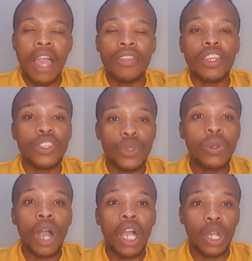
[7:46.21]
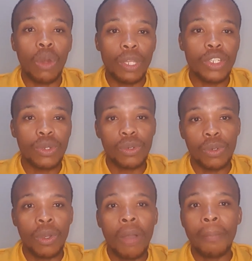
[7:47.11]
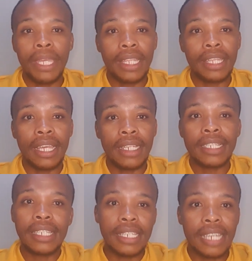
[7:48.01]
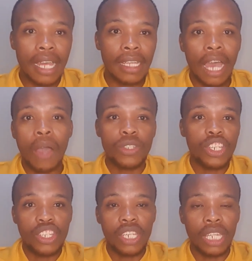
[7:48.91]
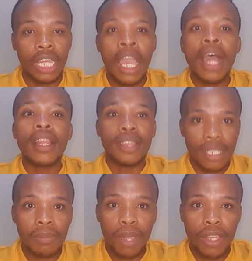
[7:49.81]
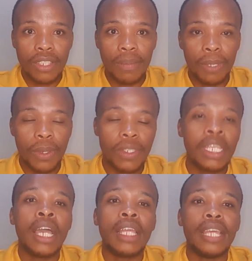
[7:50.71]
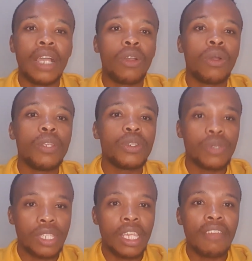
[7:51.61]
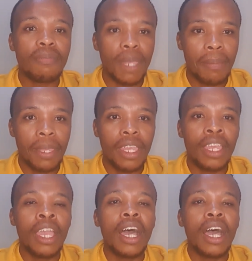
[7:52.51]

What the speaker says: and then you are going to be the teacher now teaching this person, because they're going to see if maybe